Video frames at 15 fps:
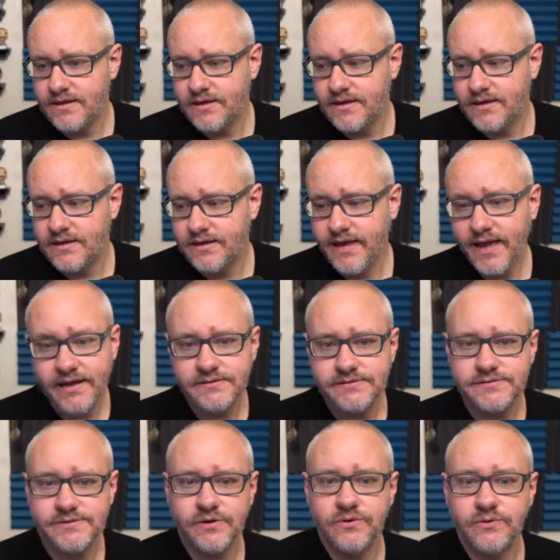yeah,
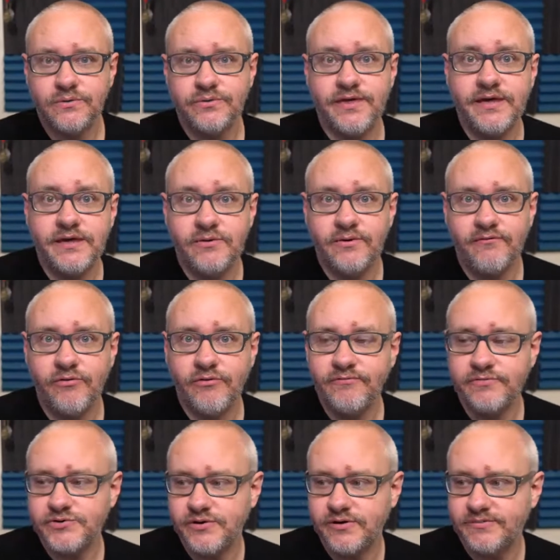so thank you everyone for
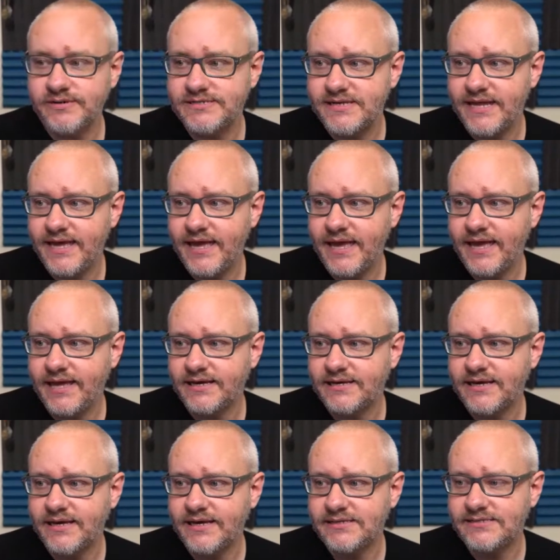joining me today, and
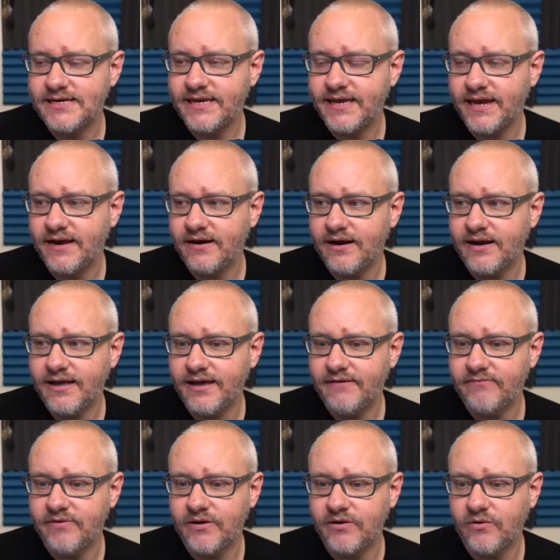take care and have
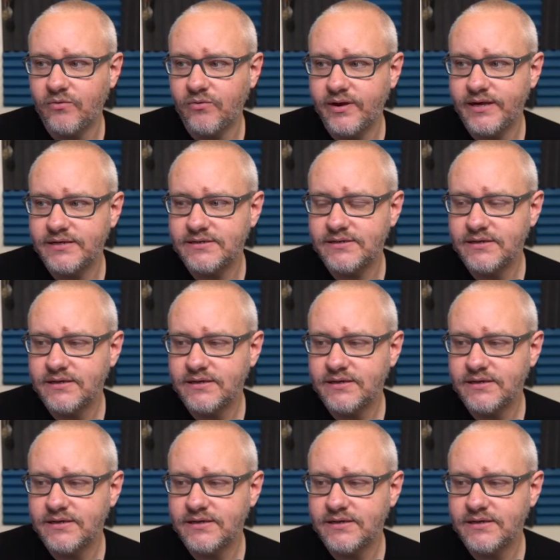a great